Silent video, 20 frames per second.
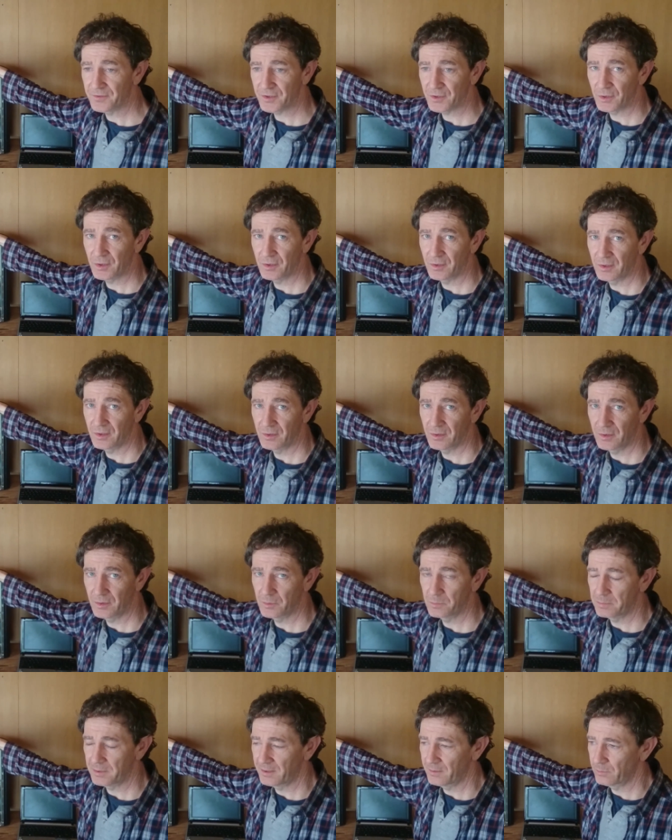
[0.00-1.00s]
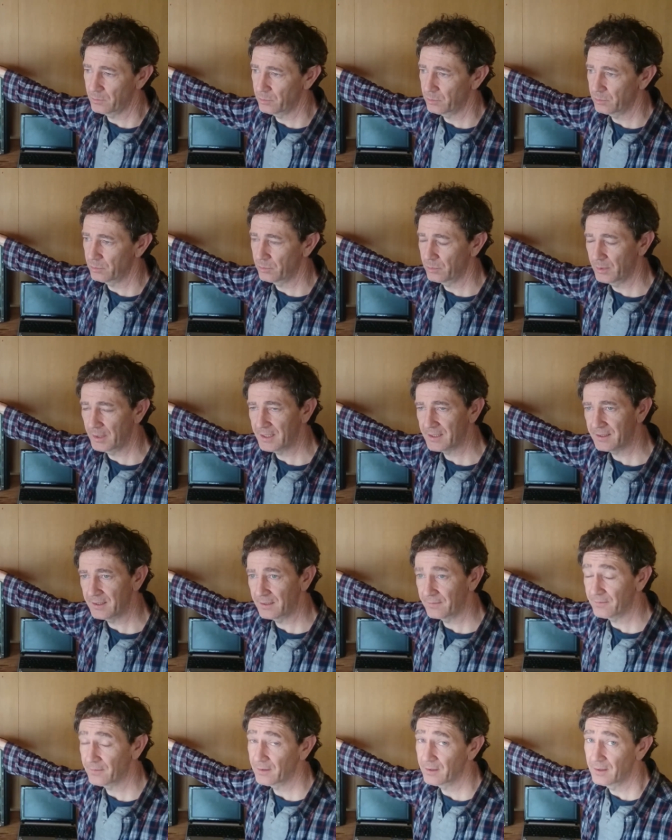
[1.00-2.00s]
So you, you you'd be
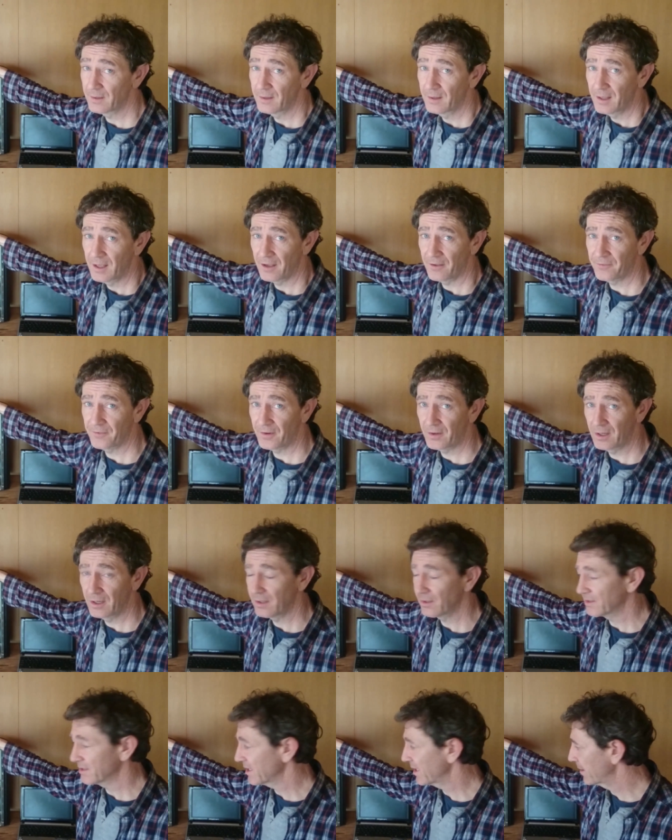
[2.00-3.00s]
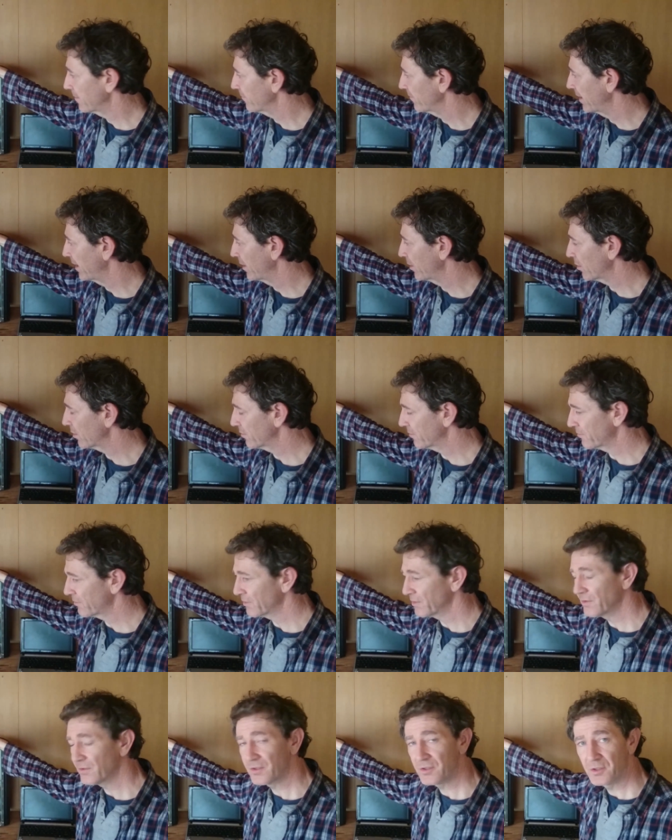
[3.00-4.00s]
waiting a fairly long time in order
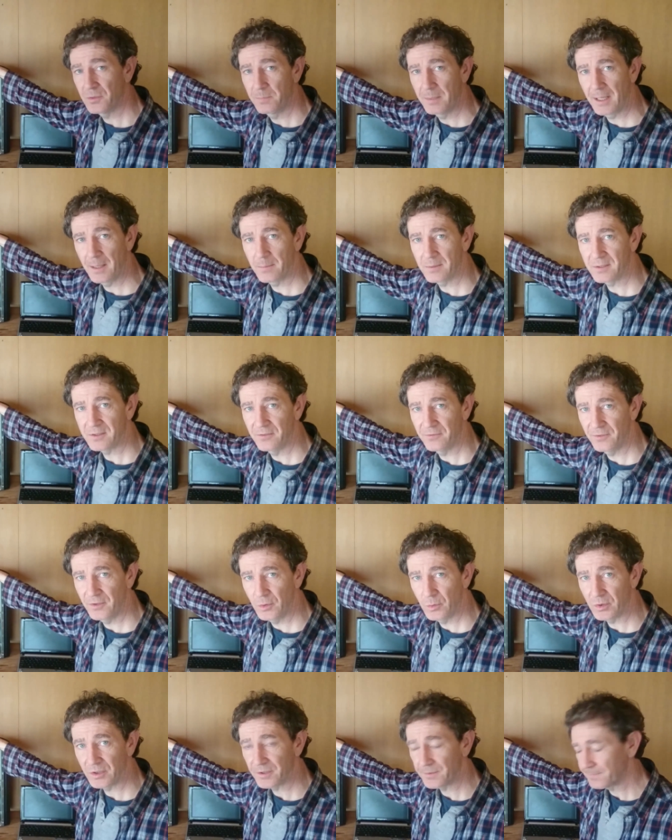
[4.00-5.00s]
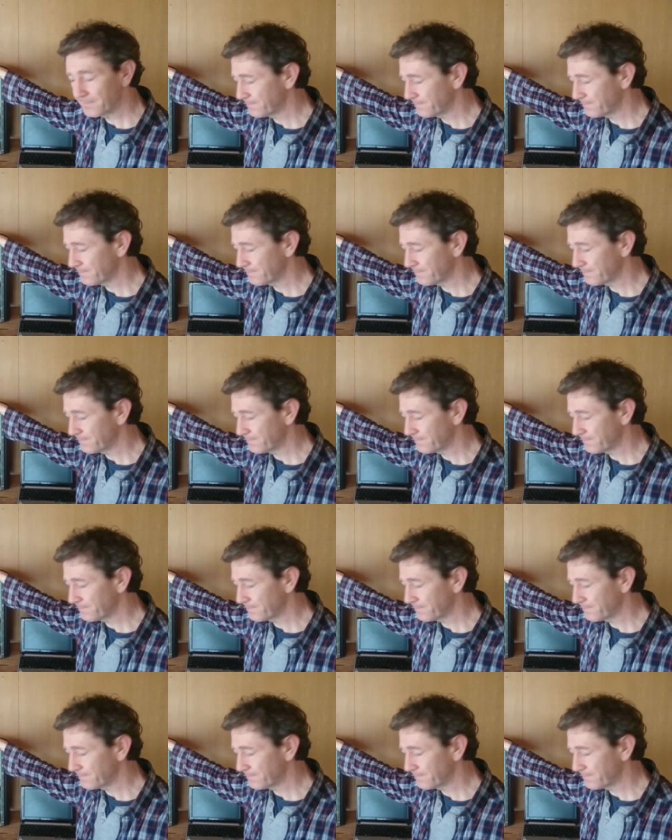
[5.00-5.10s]
for to be able to view it.